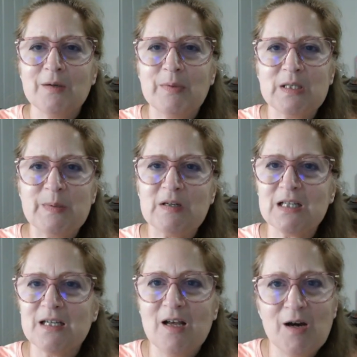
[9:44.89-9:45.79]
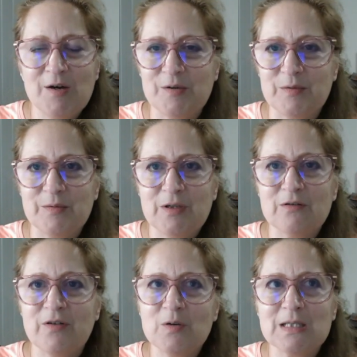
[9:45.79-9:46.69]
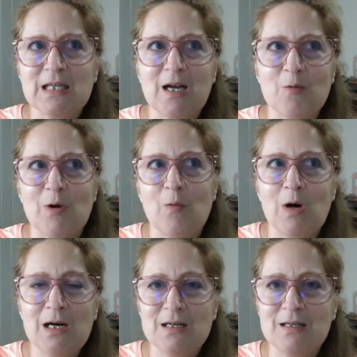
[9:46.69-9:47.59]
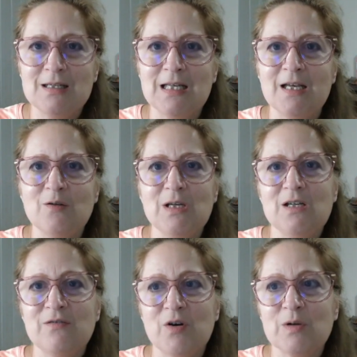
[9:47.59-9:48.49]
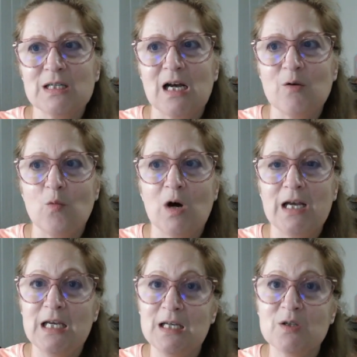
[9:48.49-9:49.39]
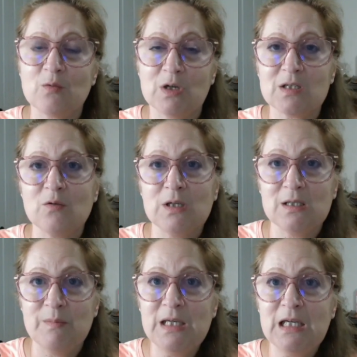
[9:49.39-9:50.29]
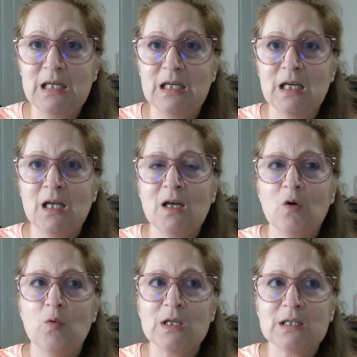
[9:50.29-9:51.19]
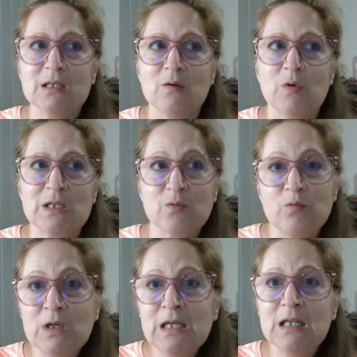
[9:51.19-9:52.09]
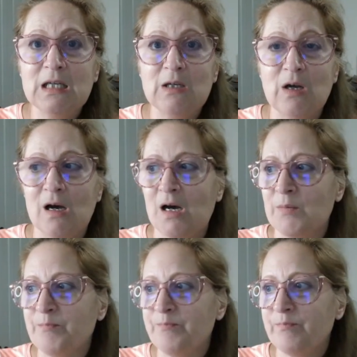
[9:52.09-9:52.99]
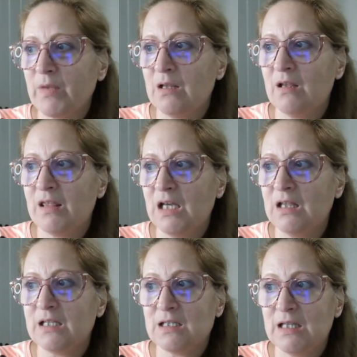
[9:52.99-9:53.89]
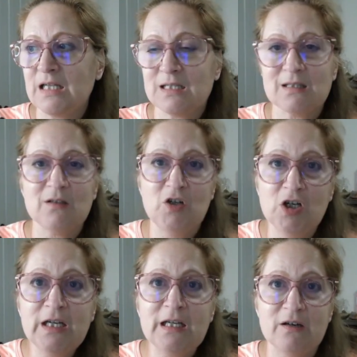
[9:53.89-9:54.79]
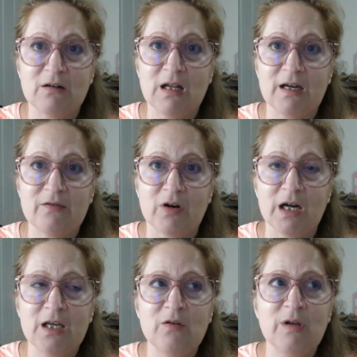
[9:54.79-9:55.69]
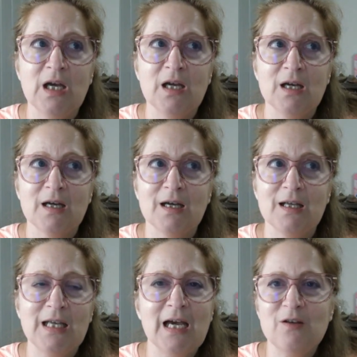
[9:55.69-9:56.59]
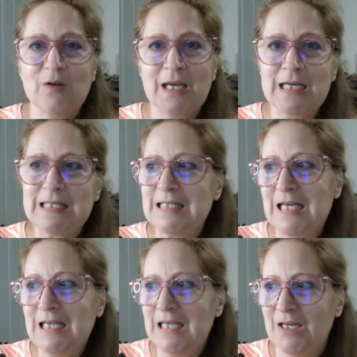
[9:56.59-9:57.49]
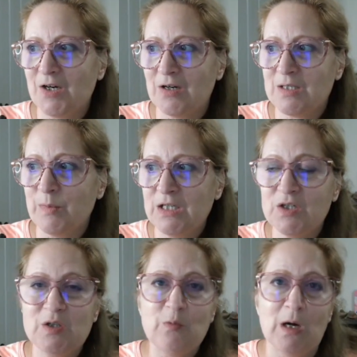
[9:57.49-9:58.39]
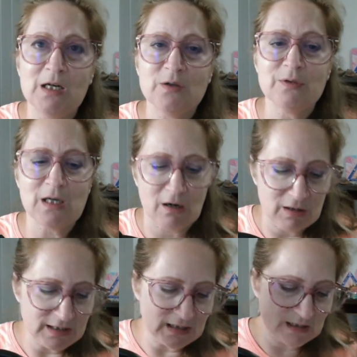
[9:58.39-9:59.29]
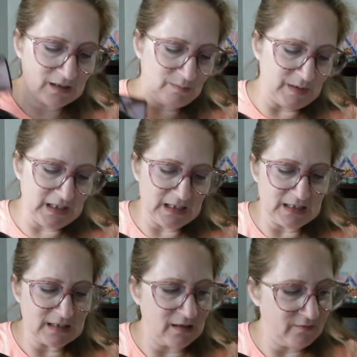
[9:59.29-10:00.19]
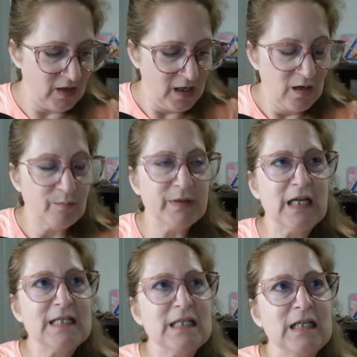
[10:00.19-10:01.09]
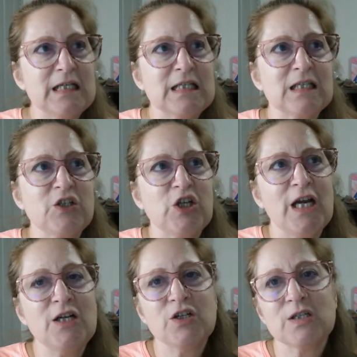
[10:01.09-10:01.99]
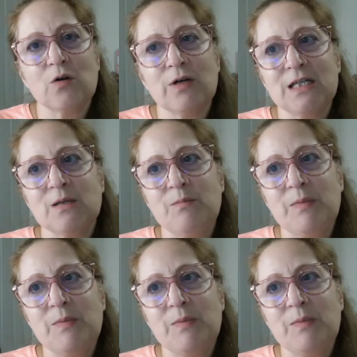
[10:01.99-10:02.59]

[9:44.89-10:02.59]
But Spirit's like, no, you're focusing on what was, and you need to focus on what is or what's going to be, what's what's really um, the thing that's that's good in your life, right? You, yeah, you can't stay here as much as you want to, as hard as it's going to be, as unpleasant as the change is going to